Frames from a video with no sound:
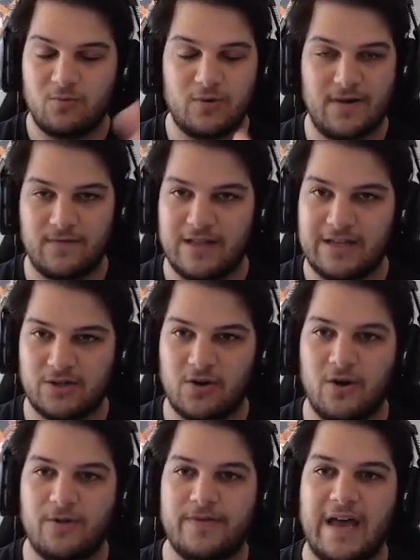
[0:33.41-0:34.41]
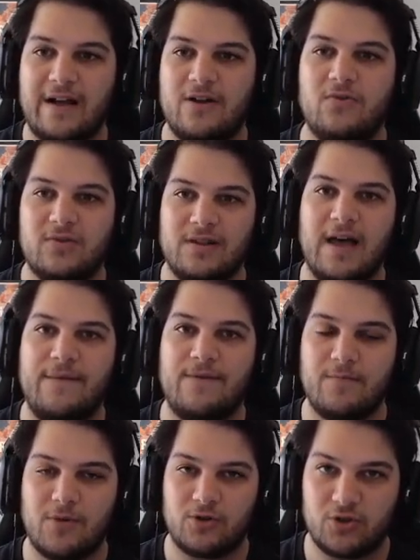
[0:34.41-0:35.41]
whatever that's called, that goes live
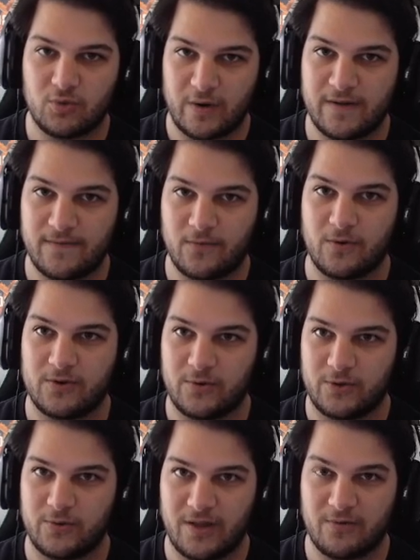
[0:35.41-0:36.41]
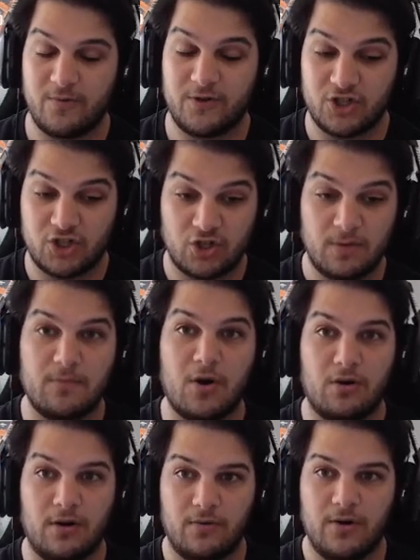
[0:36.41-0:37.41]
on March 24th, 2023, which is
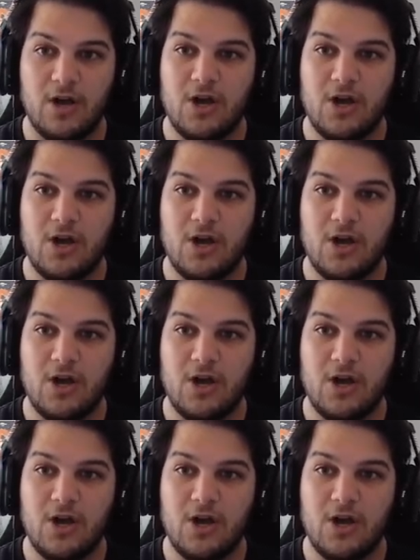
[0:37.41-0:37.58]
tomorrow.